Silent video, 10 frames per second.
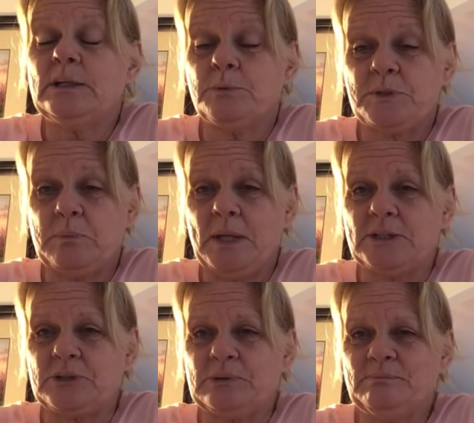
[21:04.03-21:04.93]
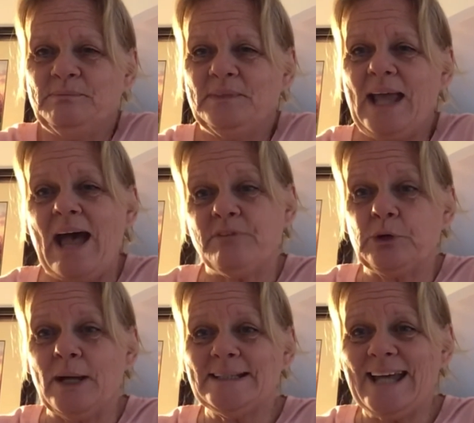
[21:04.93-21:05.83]
a pleasure. Have a
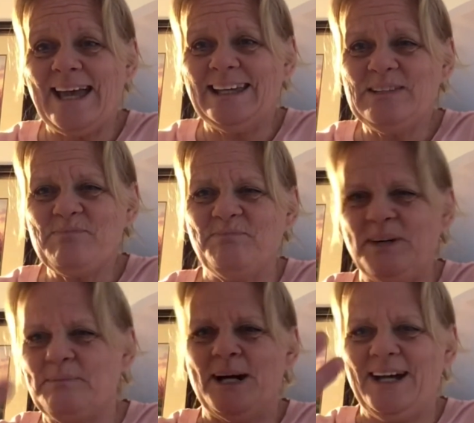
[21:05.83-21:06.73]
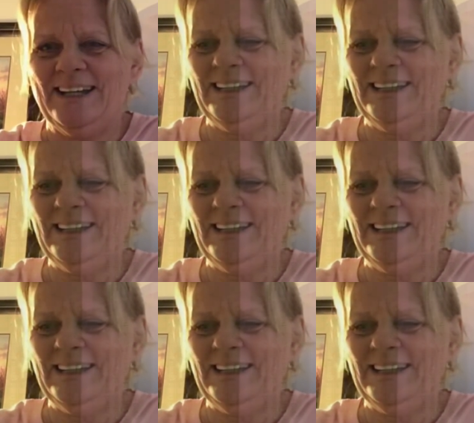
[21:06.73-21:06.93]
great day. Bye-bye.